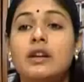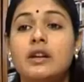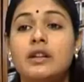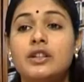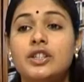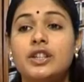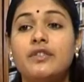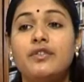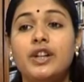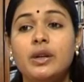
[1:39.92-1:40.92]
She
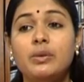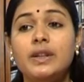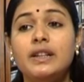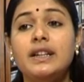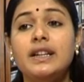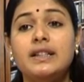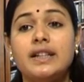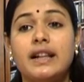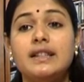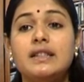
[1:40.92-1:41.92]
frequently
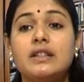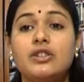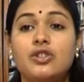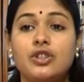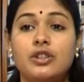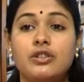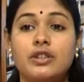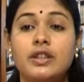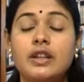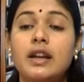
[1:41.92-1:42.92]
tells her
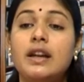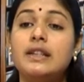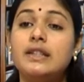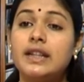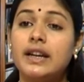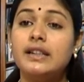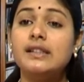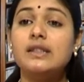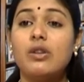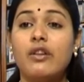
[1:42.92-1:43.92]
children tales
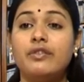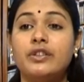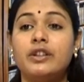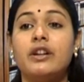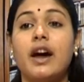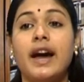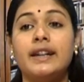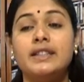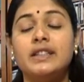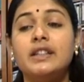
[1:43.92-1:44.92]
of her
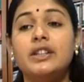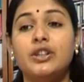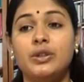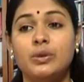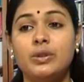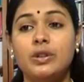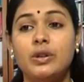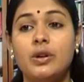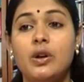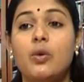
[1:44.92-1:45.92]
idyllic youth
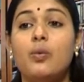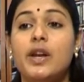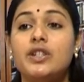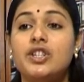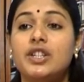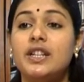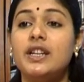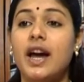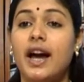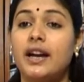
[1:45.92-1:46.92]
when she
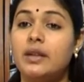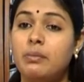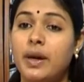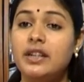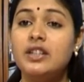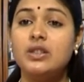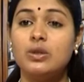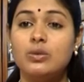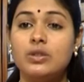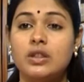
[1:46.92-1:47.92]
had many
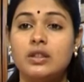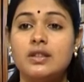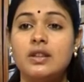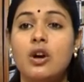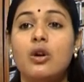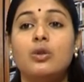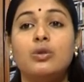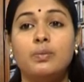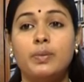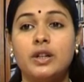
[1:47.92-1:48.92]
suitors who
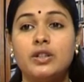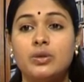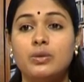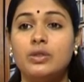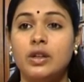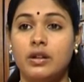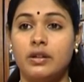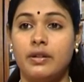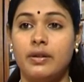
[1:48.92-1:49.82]
pursued her.